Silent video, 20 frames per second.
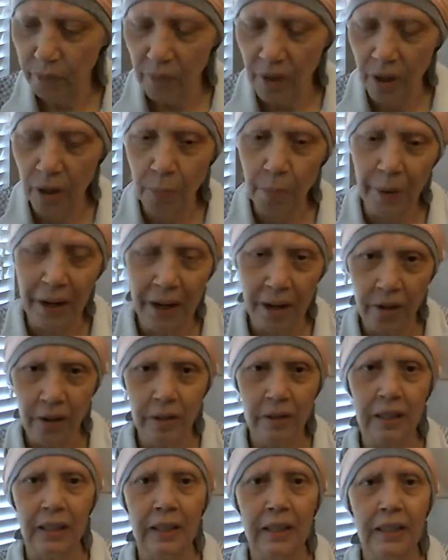
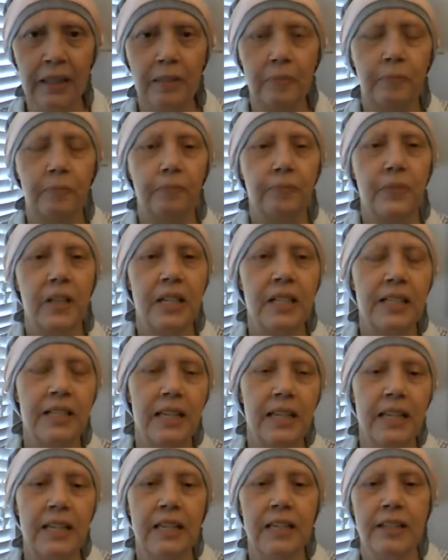Apparently, it's
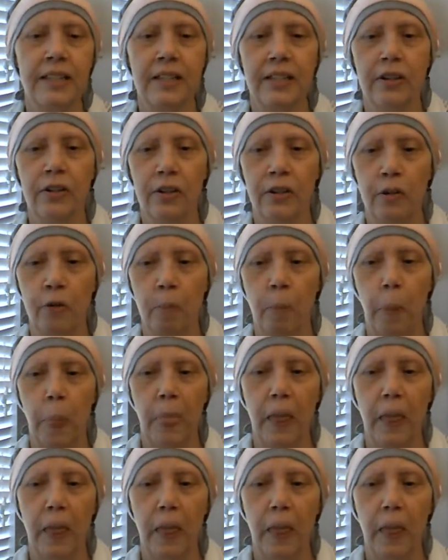easier